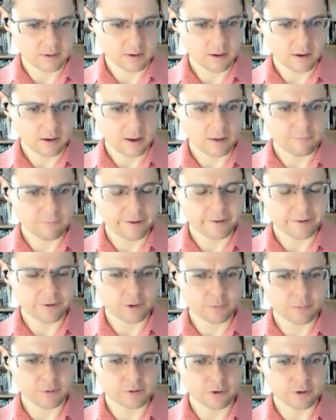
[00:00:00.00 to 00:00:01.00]
how
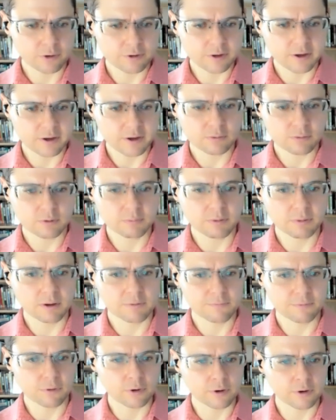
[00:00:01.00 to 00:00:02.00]
valuable do you think it would be
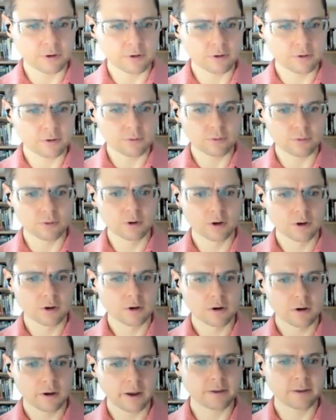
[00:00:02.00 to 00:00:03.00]
for you
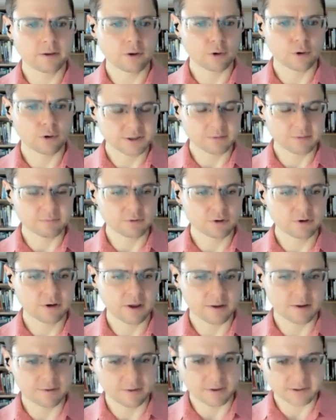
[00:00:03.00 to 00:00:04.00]
and your team to
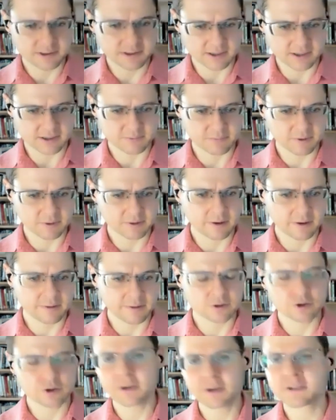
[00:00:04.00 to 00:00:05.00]
take the assessment and
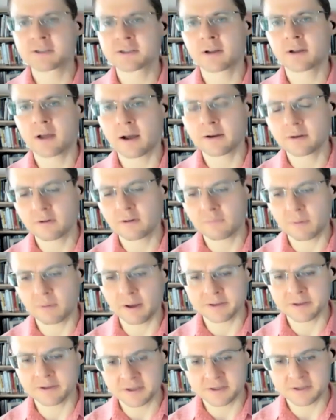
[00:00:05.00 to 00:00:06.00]
address the cognitive
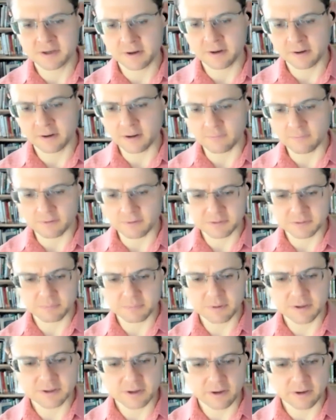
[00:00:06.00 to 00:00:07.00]
biases it uncovers?
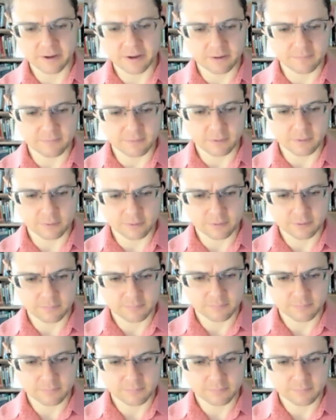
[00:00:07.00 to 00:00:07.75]
Please go ahead and vote.